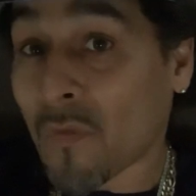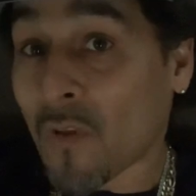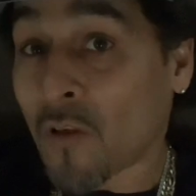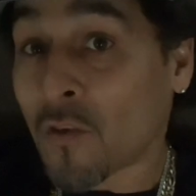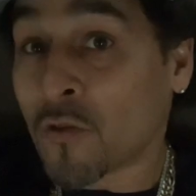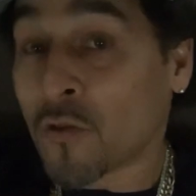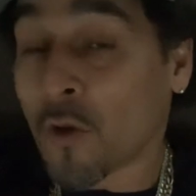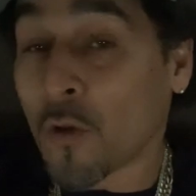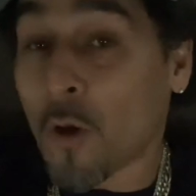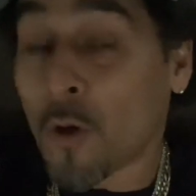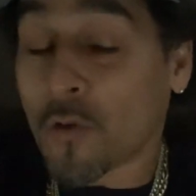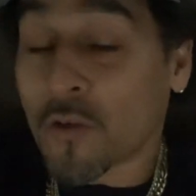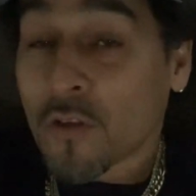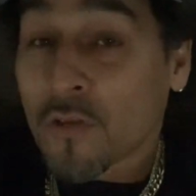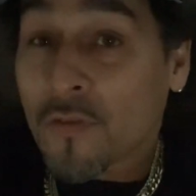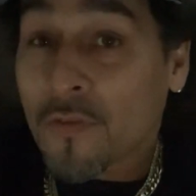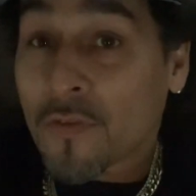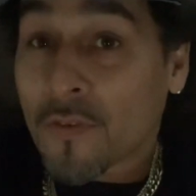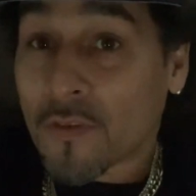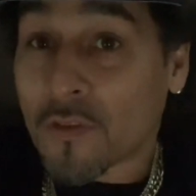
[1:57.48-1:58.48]
so those
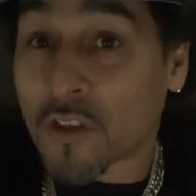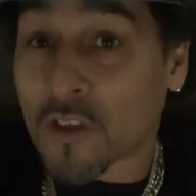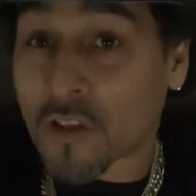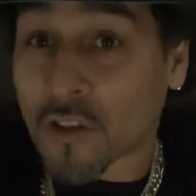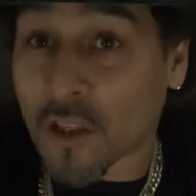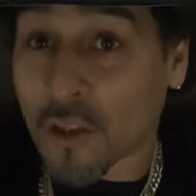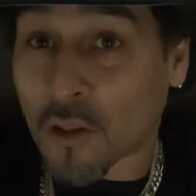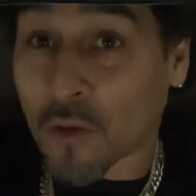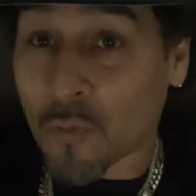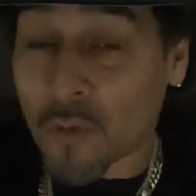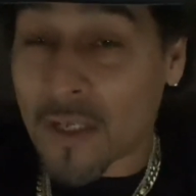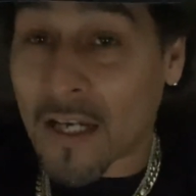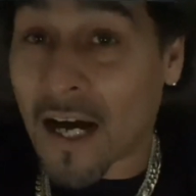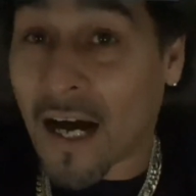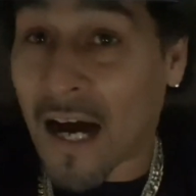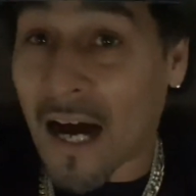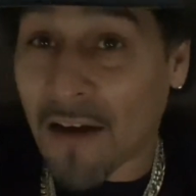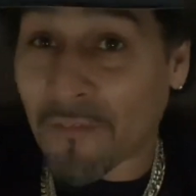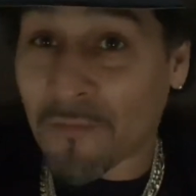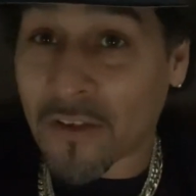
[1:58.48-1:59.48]
are just the 3
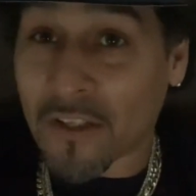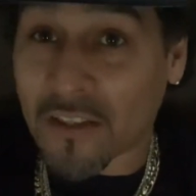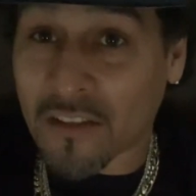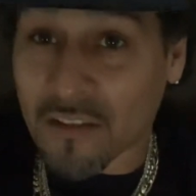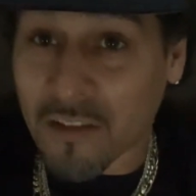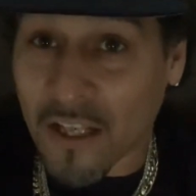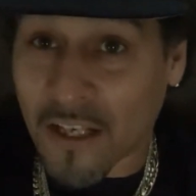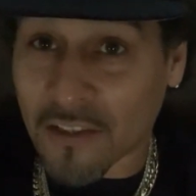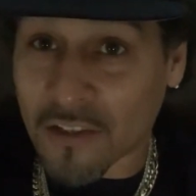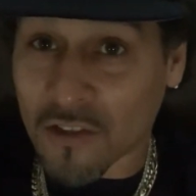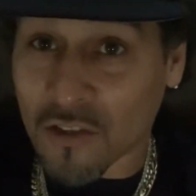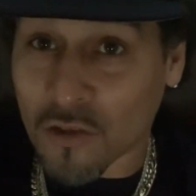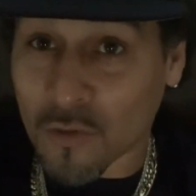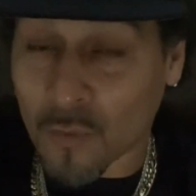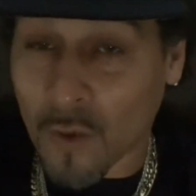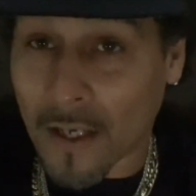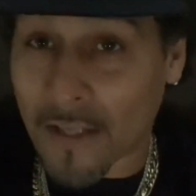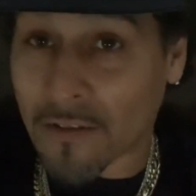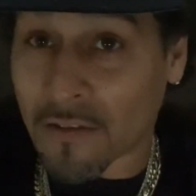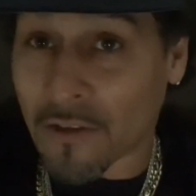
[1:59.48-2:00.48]
obvious lessons
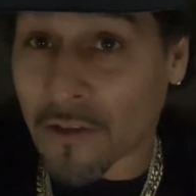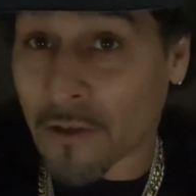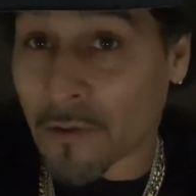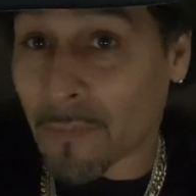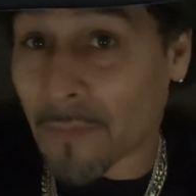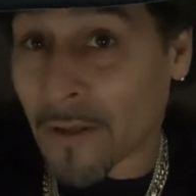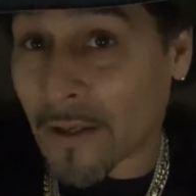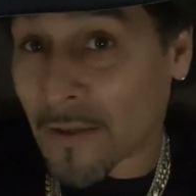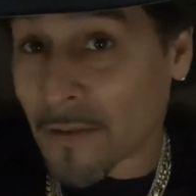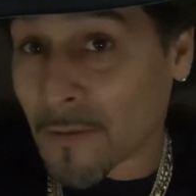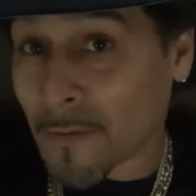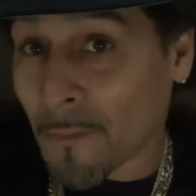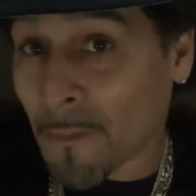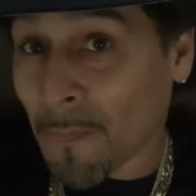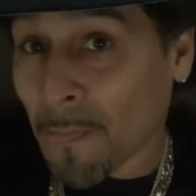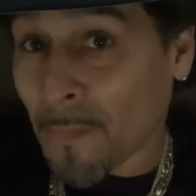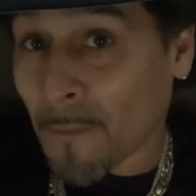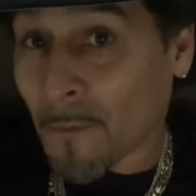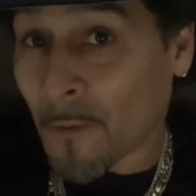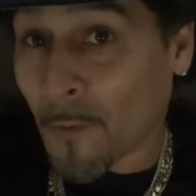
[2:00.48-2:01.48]
right there, man.
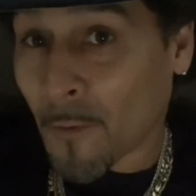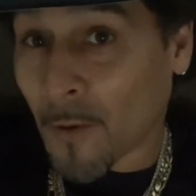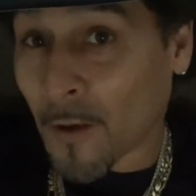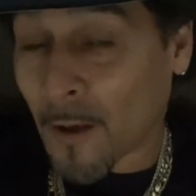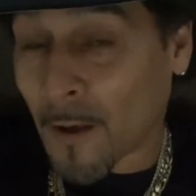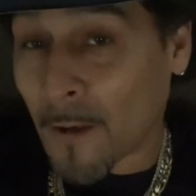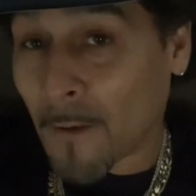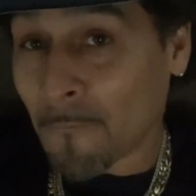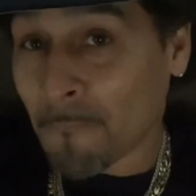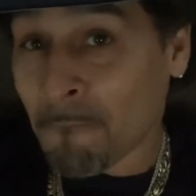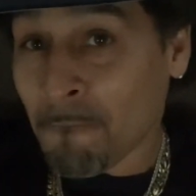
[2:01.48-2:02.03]
Okay?